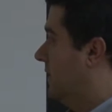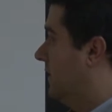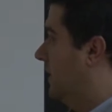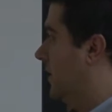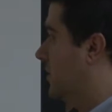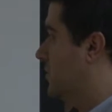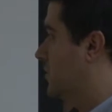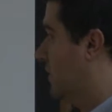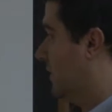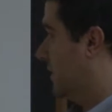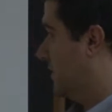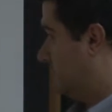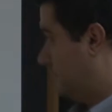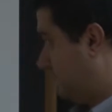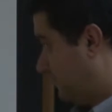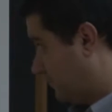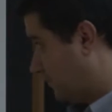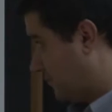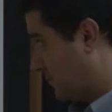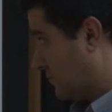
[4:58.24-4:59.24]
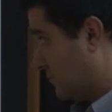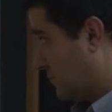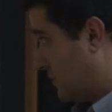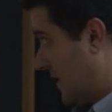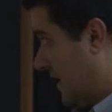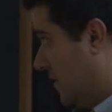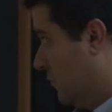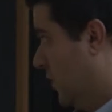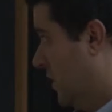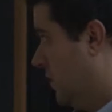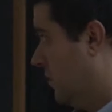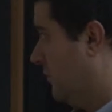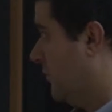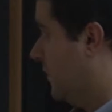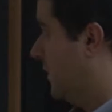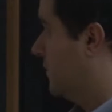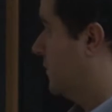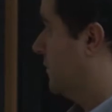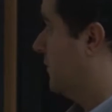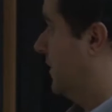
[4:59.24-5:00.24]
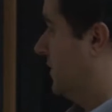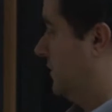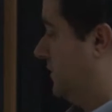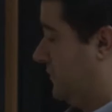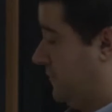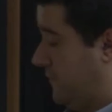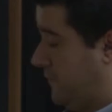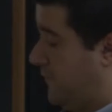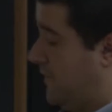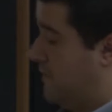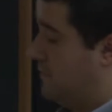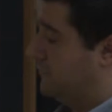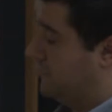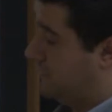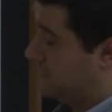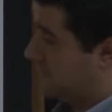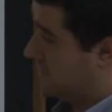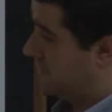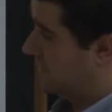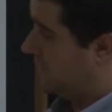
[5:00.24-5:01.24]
actually one of our founders